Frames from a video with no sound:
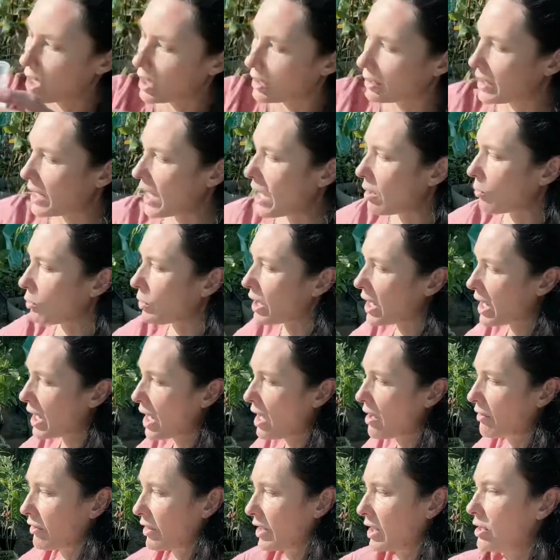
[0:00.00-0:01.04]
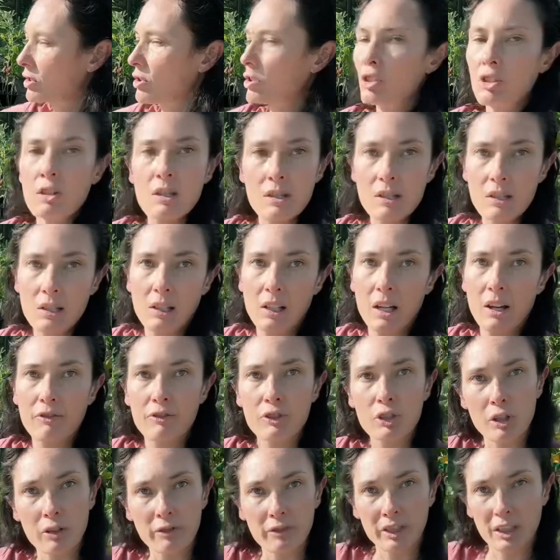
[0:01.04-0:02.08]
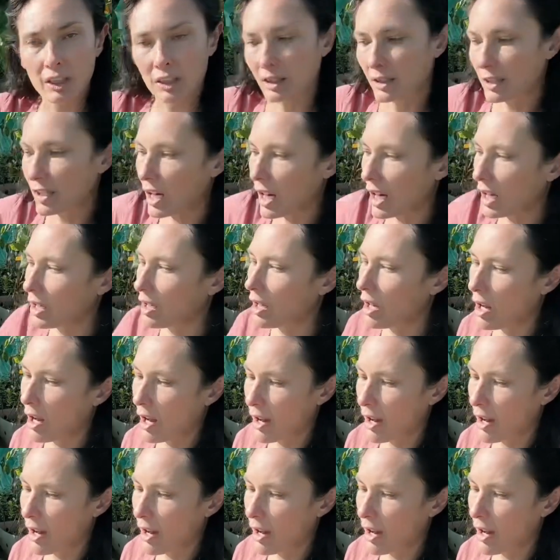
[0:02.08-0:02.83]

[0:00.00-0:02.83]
Now what I have here is just a leftover container.